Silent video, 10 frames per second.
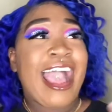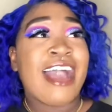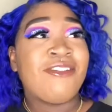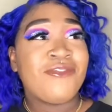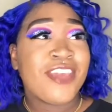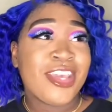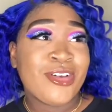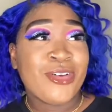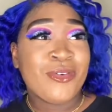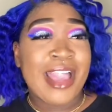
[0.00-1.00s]
I
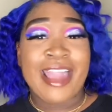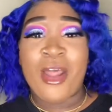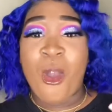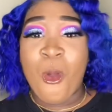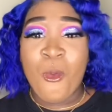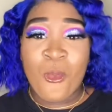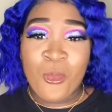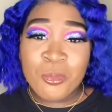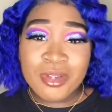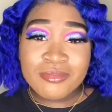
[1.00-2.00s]
feel at
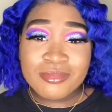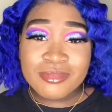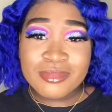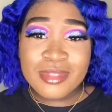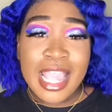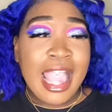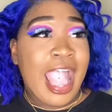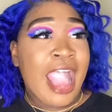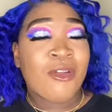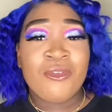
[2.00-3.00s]
home.
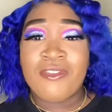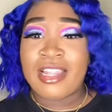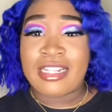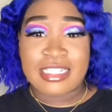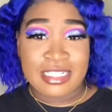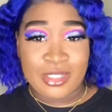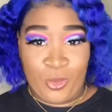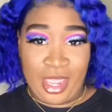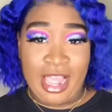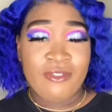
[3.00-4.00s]
I don't feel like this is a
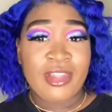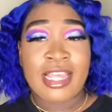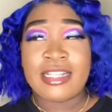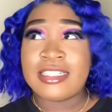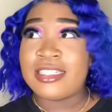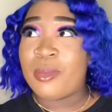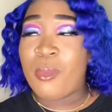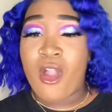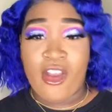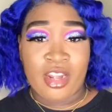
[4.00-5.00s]
wig. I feel like this is a
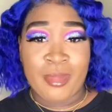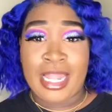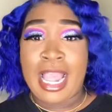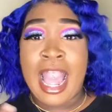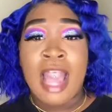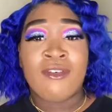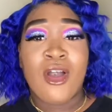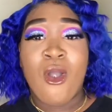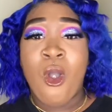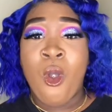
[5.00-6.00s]
part of me. Like I've
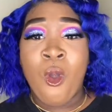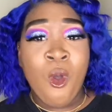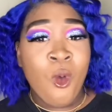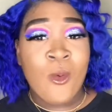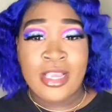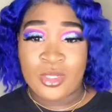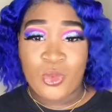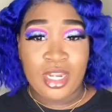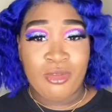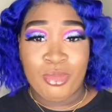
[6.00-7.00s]
always
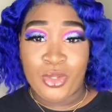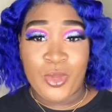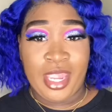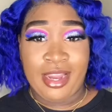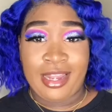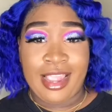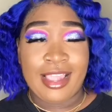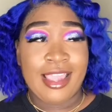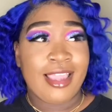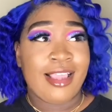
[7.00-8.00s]
wanted blue hair, like
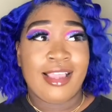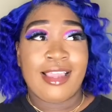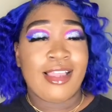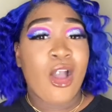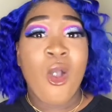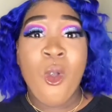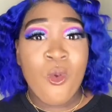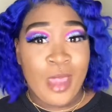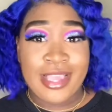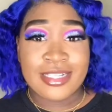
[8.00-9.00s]

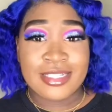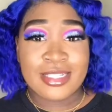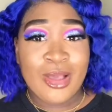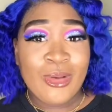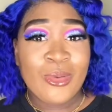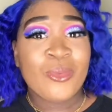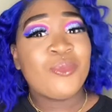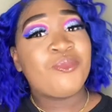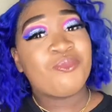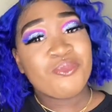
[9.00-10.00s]
always. So
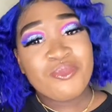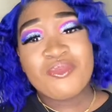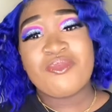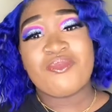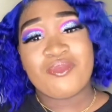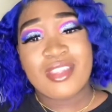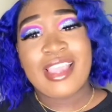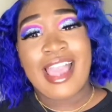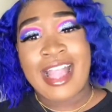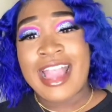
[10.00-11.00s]

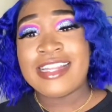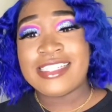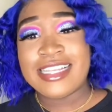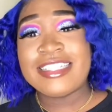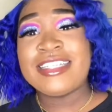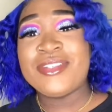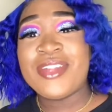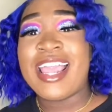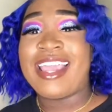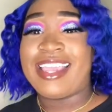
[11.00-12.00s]
I got a chance to do that.